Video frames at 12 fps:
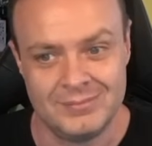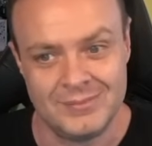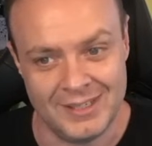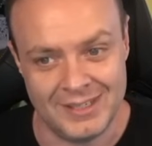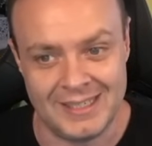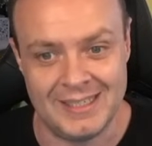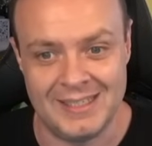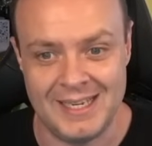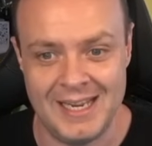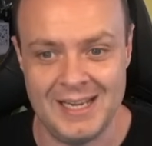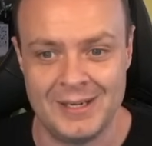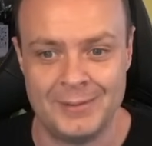that need
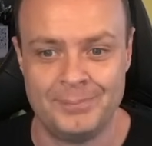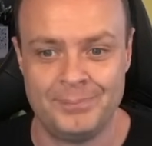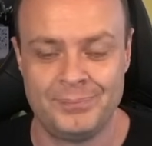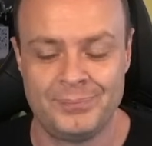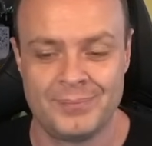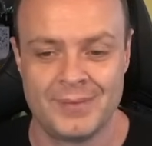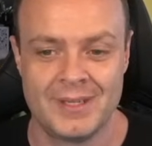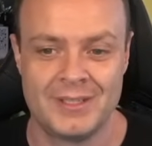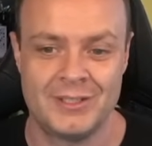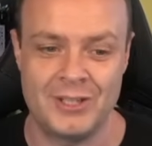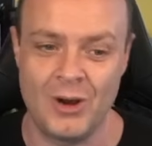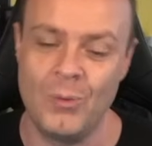gear.
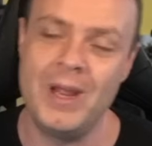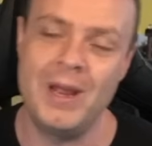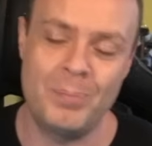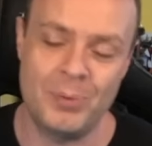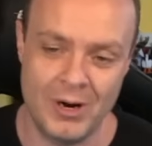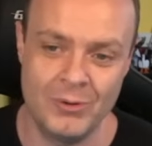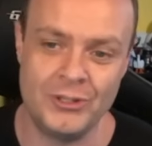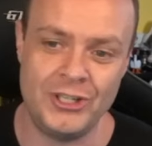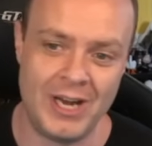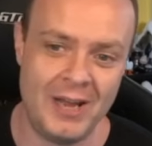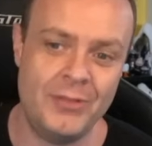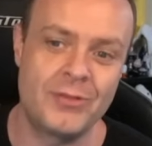So we
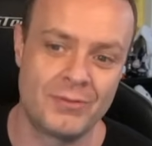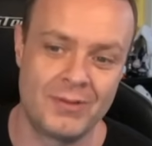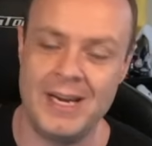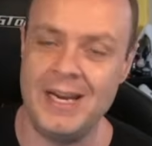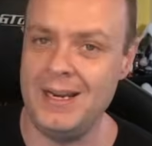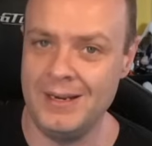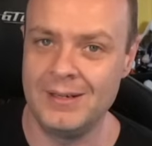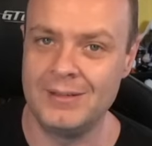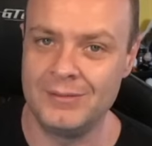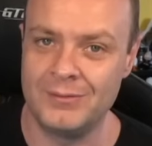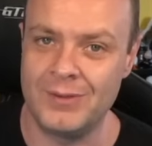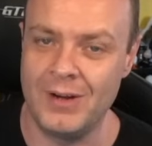approach our 3
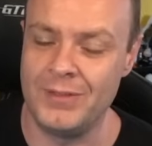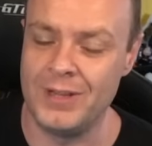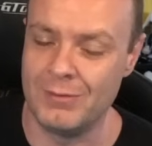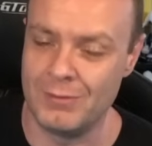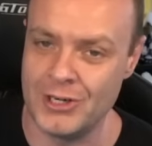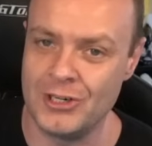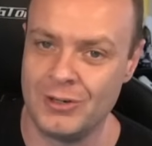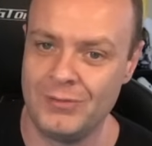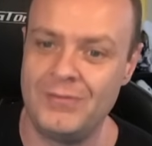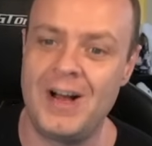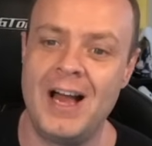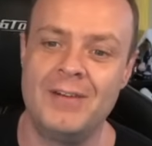of the
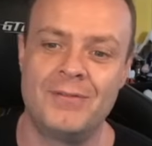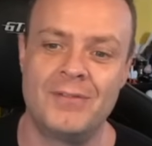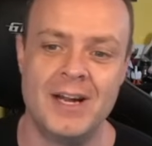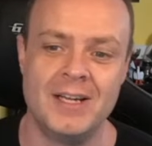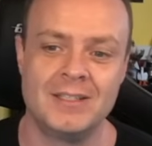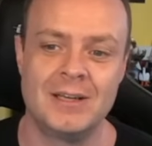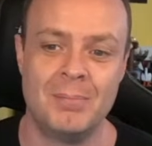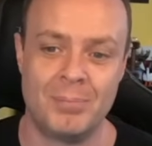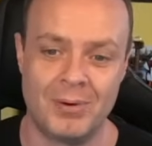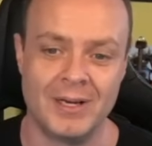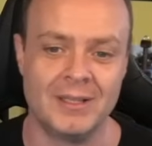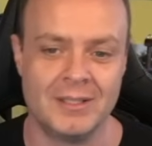original 5 friends and
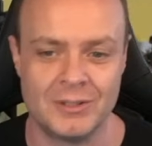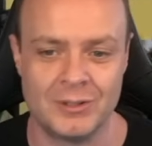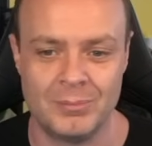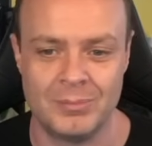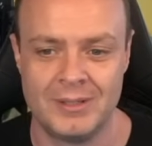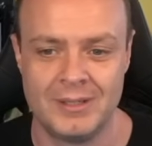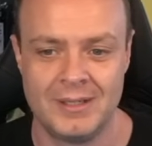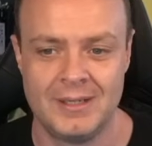bring this up.